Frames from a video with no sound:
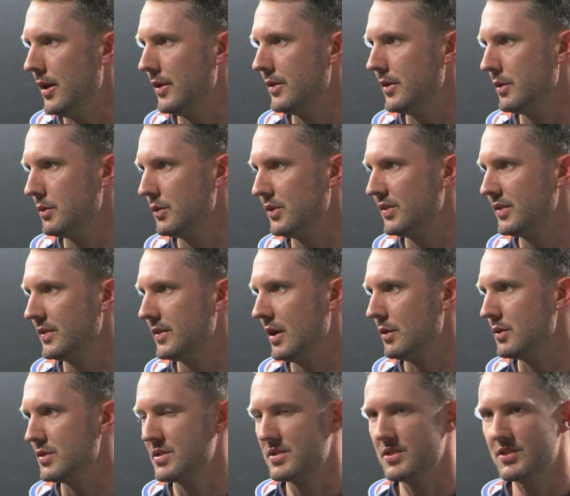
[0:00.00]
no. That was
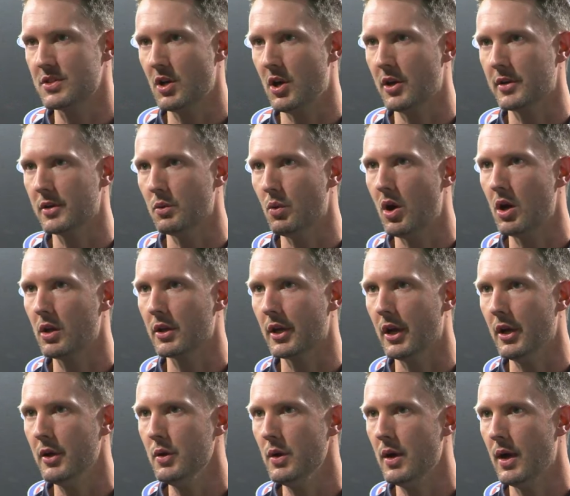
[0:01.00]
that was decided a while
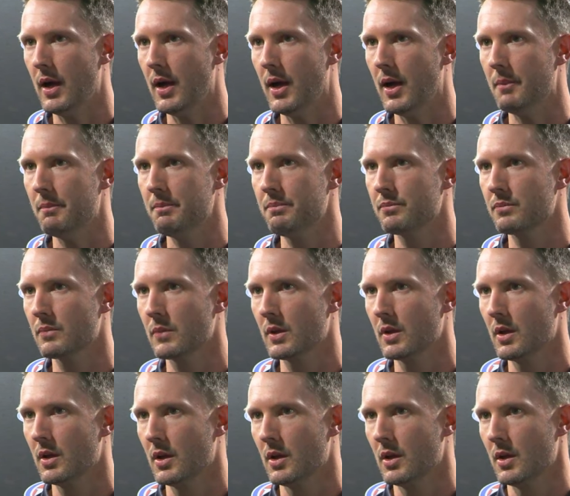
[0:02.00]
ago. Um,
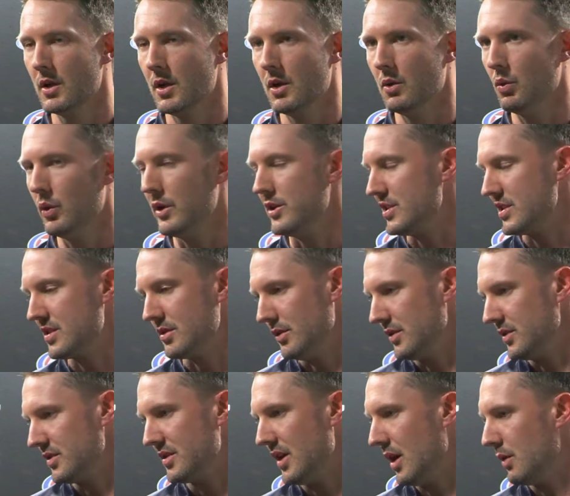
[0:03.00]
we just
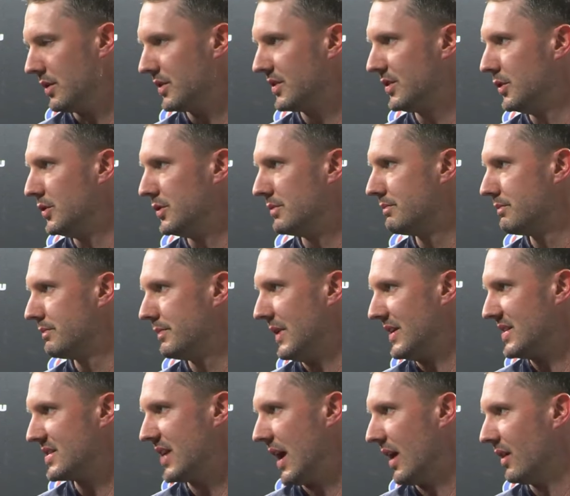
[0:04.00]
thought that they were the two
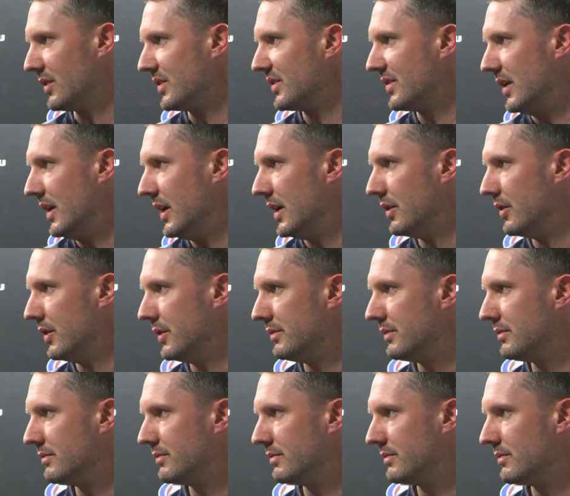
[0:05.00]
best talents there, and
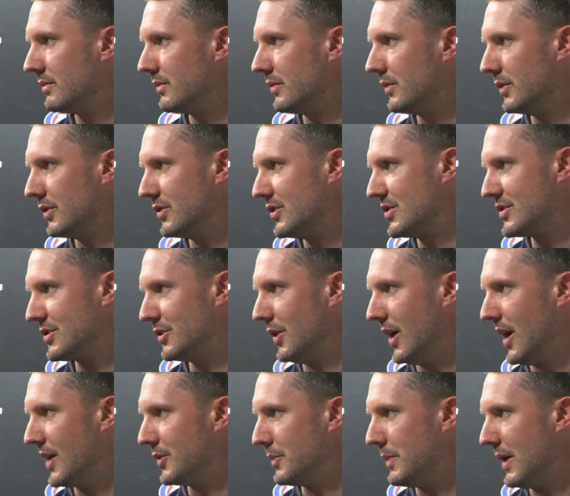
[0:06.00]
just too
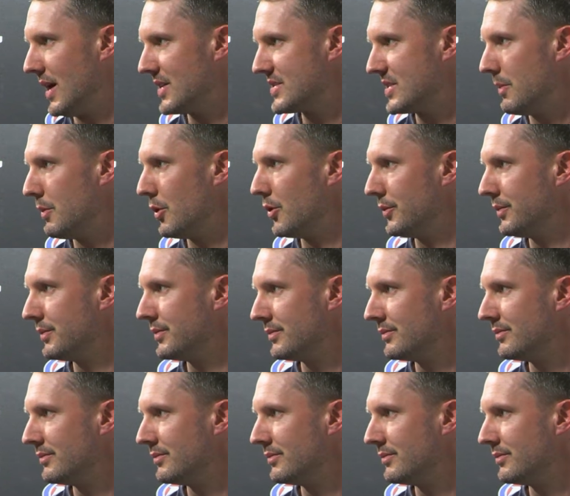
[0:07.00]
hard to pass up on.